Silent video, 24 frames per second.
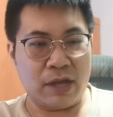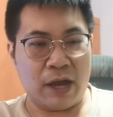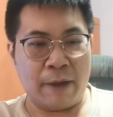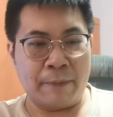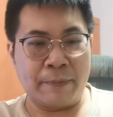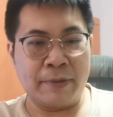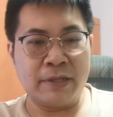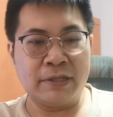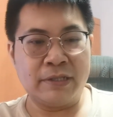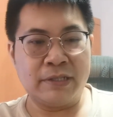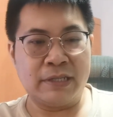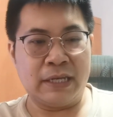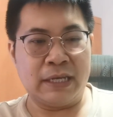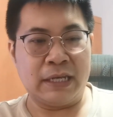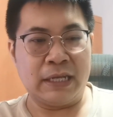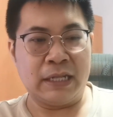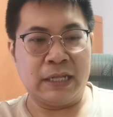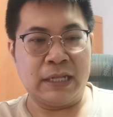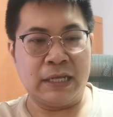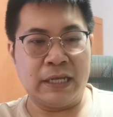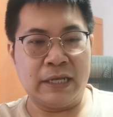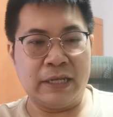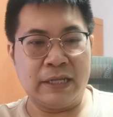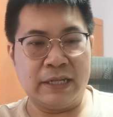
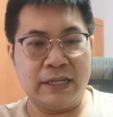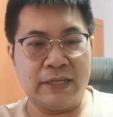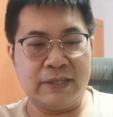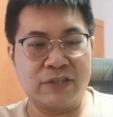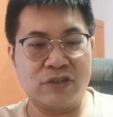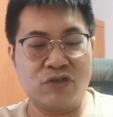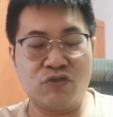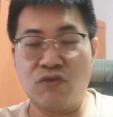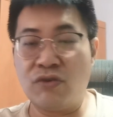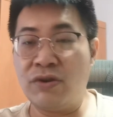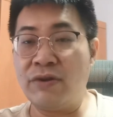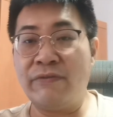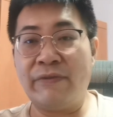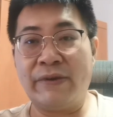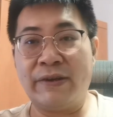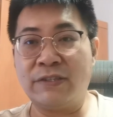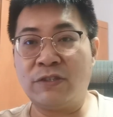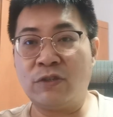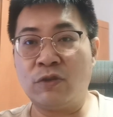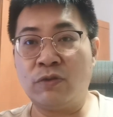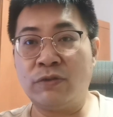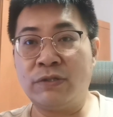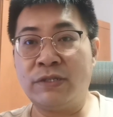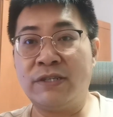the screen
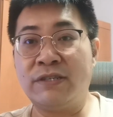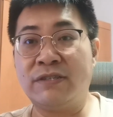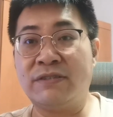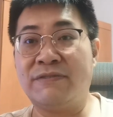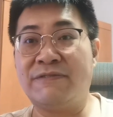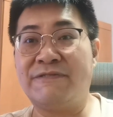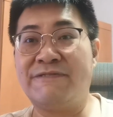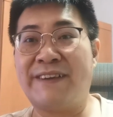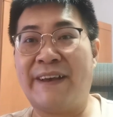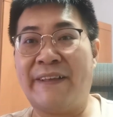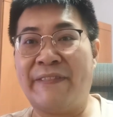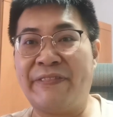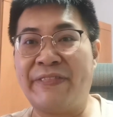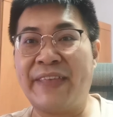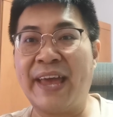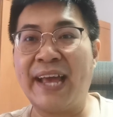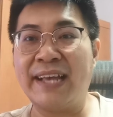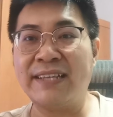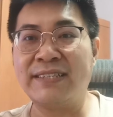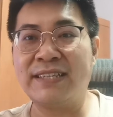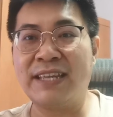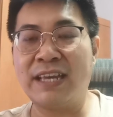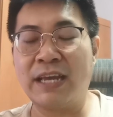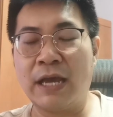resolution is
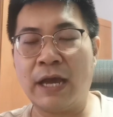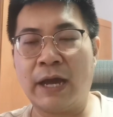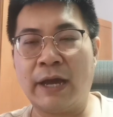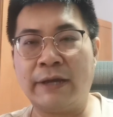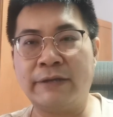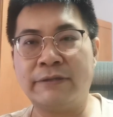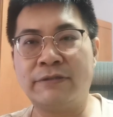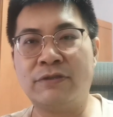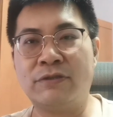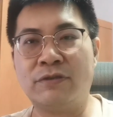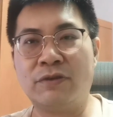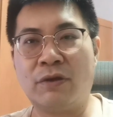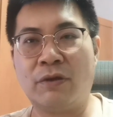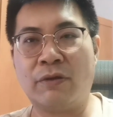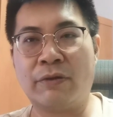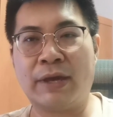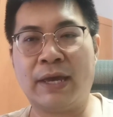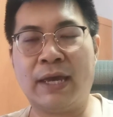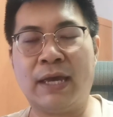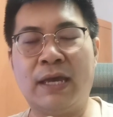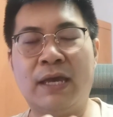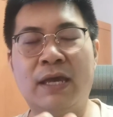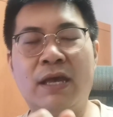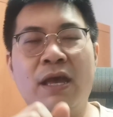fantastic, guys.
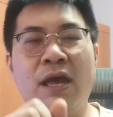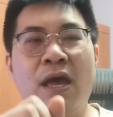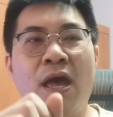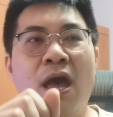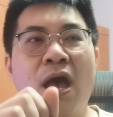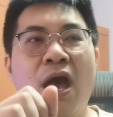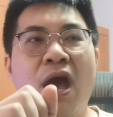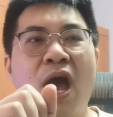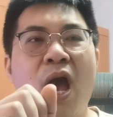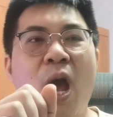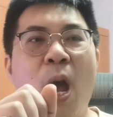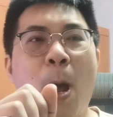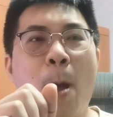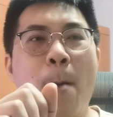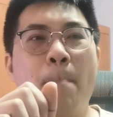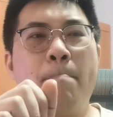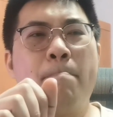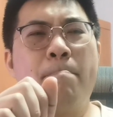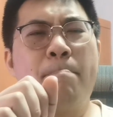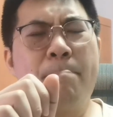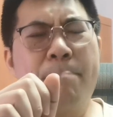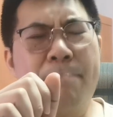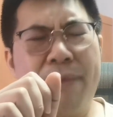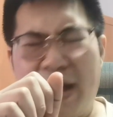Okay,
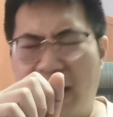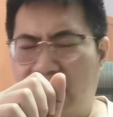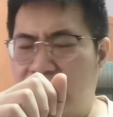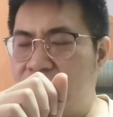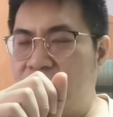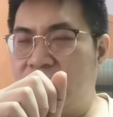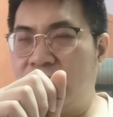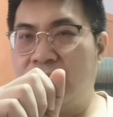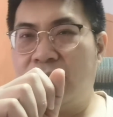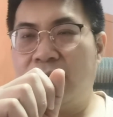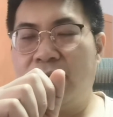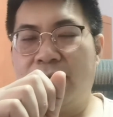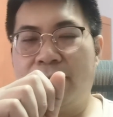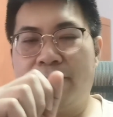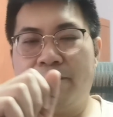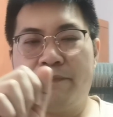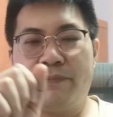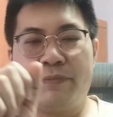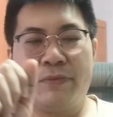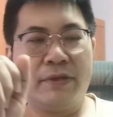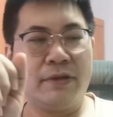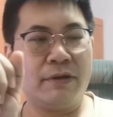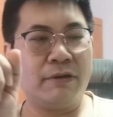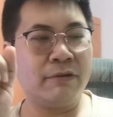but
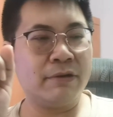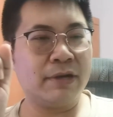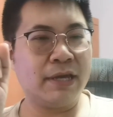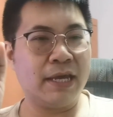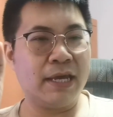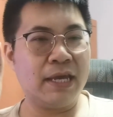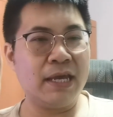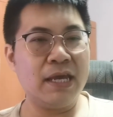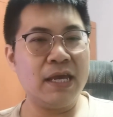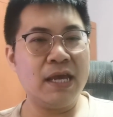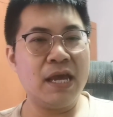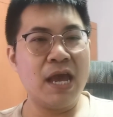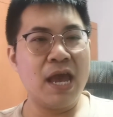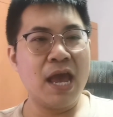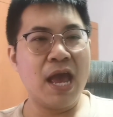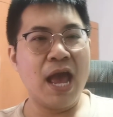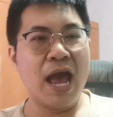okay,